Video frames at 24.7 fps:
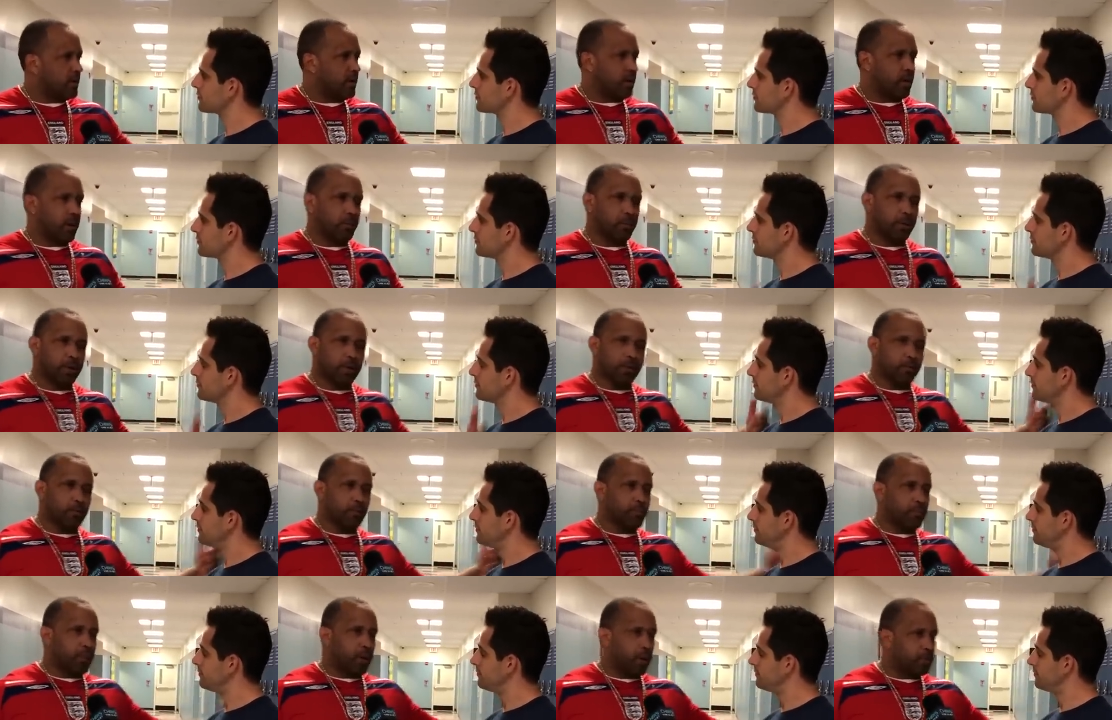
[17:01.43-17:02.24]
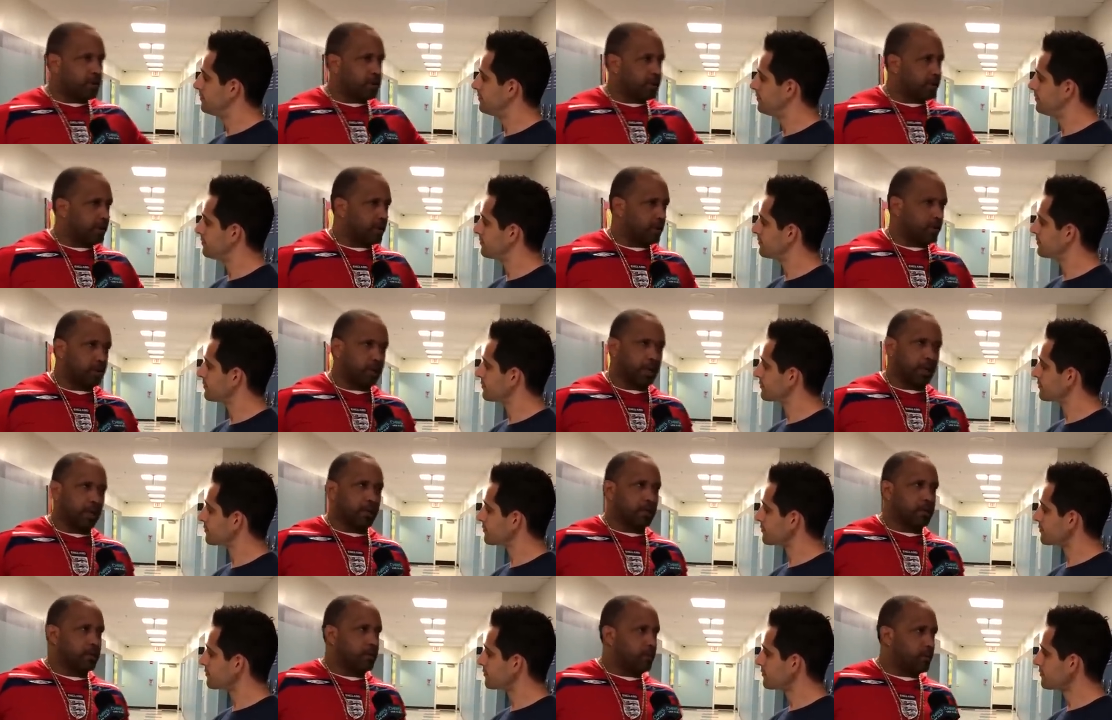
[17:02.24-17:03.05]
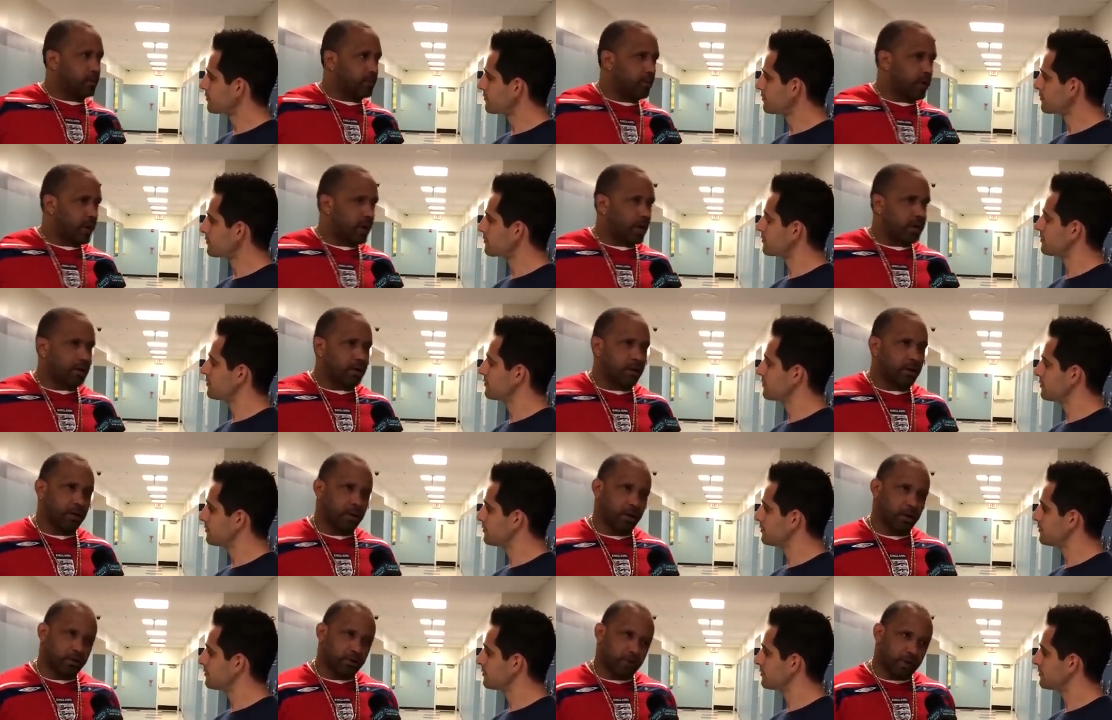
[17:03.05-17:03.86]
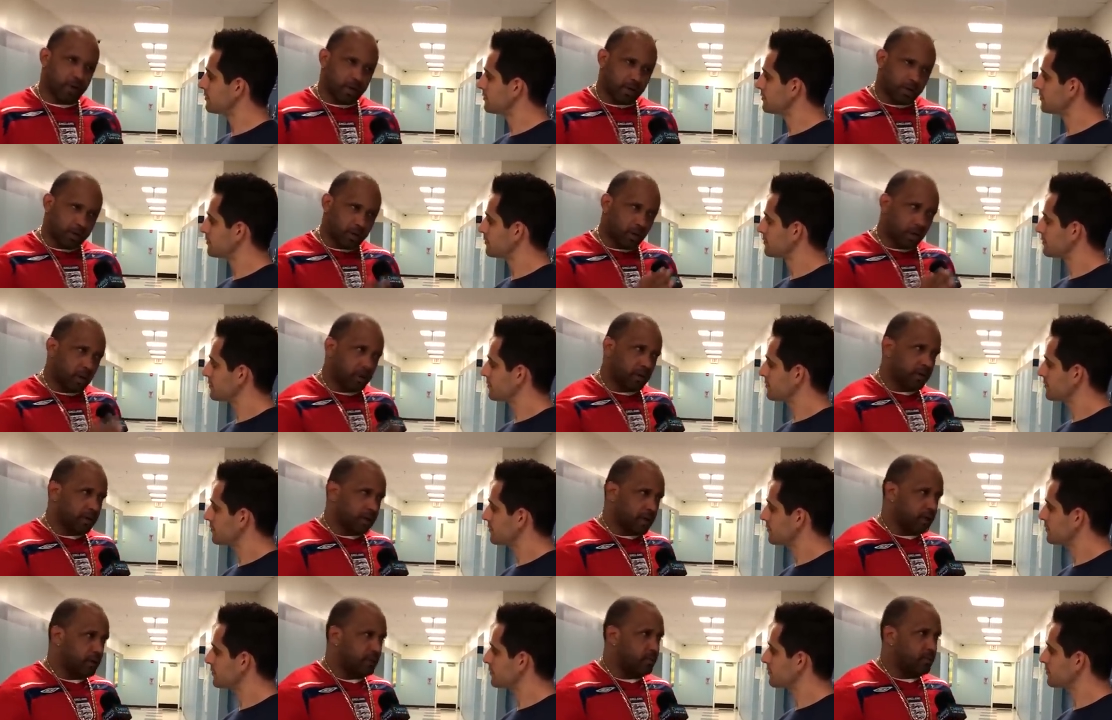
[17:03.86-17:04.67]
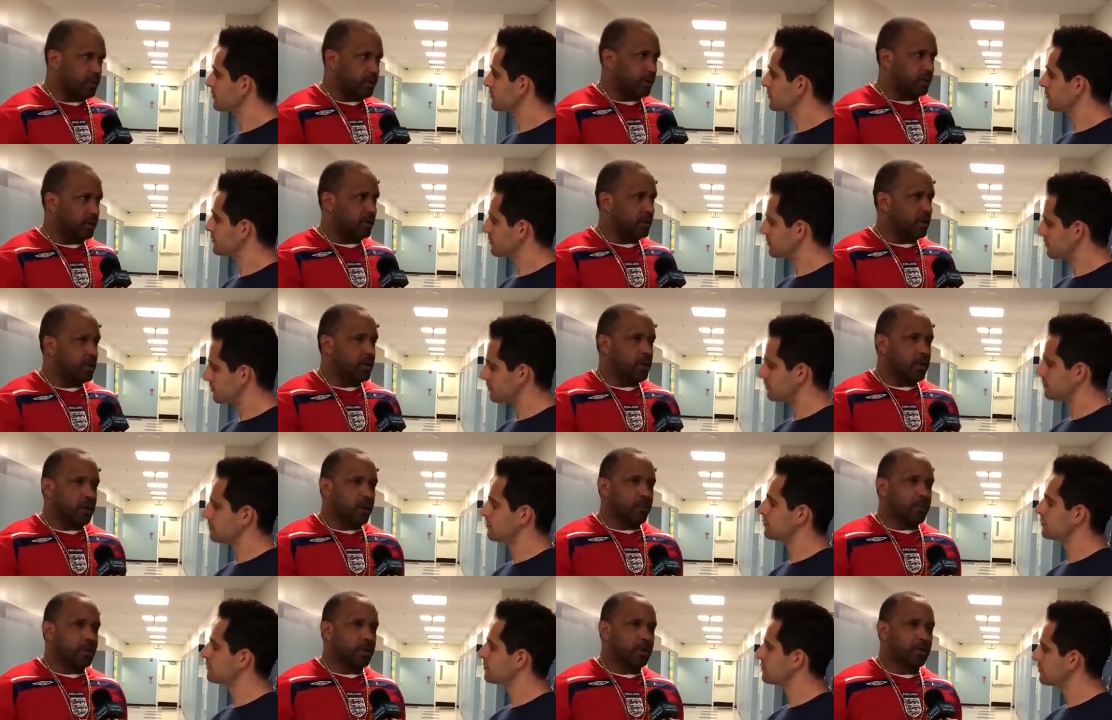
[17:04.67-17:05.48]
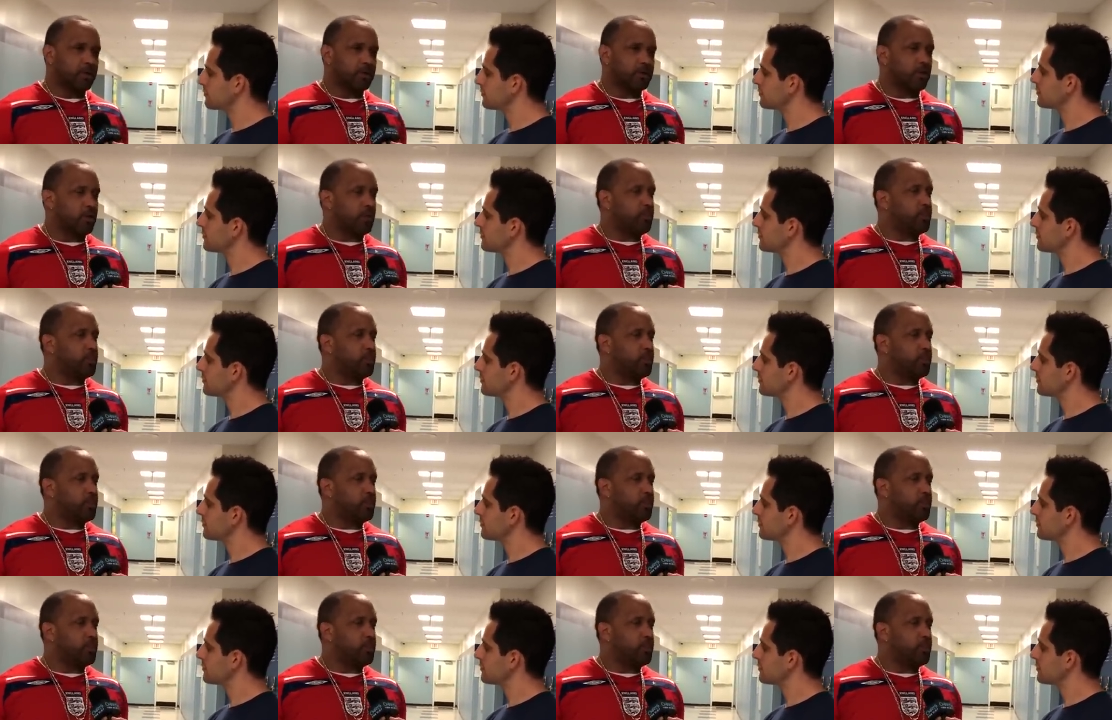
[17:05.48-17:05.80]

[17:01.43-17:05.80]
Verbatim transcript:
Speaker 1: I'm not a Republican, I'm not a Democrat. I try to call it down the middle because no